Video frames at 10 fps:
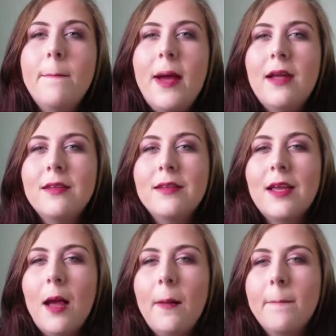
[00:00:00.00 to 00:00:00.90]

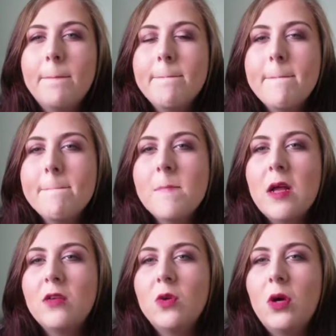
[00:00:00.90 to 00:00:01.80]
mattes can
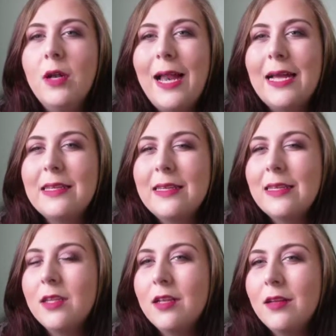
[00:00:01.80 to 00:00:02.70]
sort of last
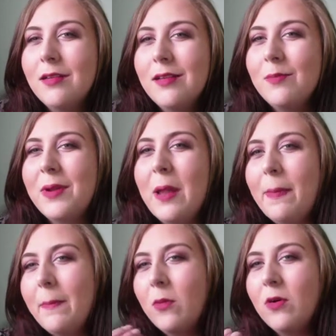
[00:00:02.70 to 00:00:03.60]
and be
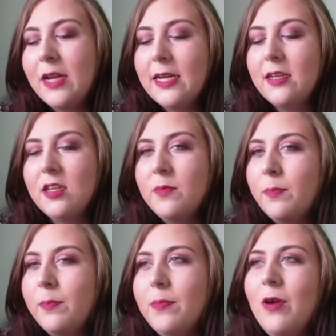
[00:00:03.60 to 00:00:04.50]
a bit more easy,
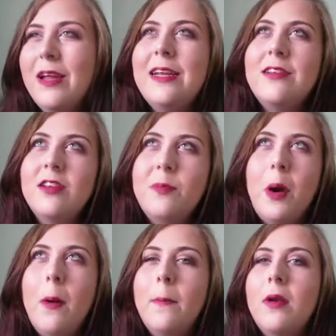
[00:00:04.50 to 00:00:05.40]
not easy to
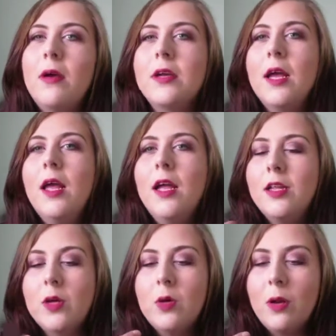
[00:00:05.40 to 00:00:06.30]
put on, but like
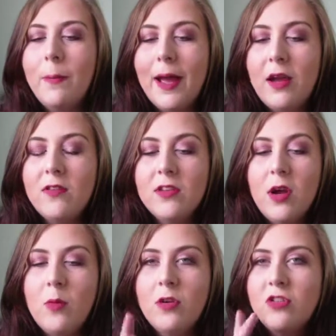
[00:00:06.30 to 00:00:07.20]
the colour payoff.
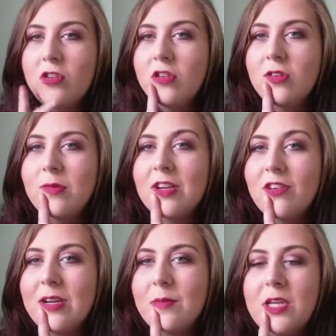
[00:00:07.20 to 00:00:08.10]
So I want to try some of the
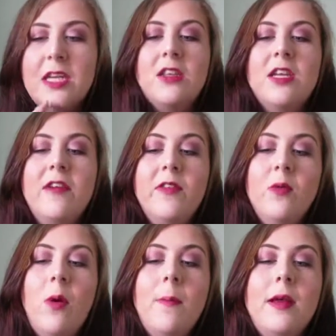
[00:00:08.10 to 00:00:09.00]
cream sheens.
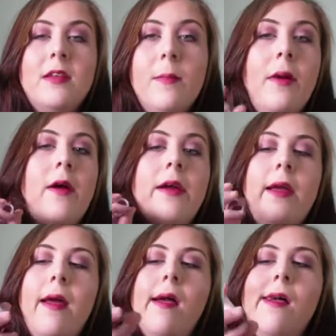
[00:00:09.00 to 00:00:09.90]
If you want me to
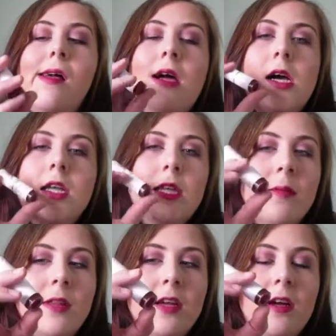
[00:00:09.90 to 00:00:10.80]
buy
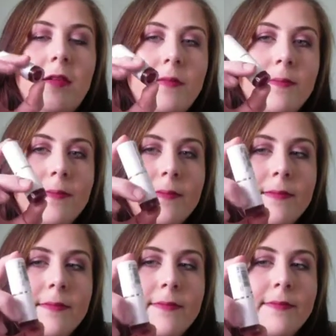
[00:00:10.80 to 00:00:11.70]
some of the
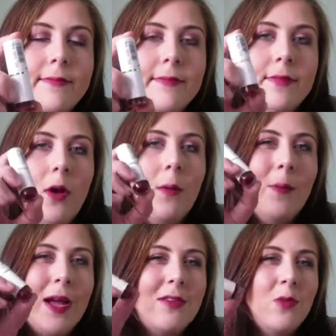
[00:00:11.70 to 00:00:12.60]

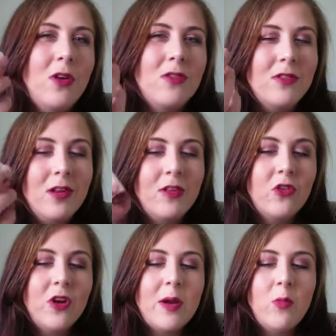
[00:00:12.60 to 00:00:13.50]
non-matte ones, like
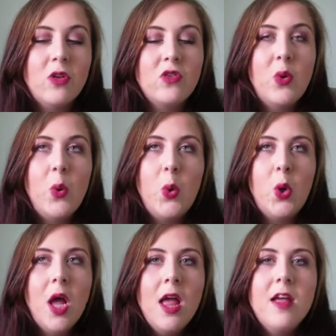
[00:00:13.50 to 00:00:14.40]
the cream ones,
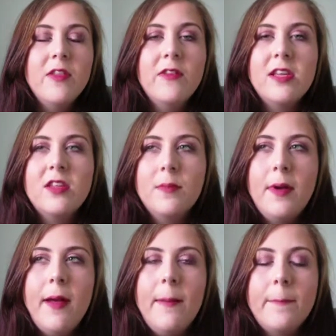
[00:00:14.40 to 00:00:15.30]
or there is some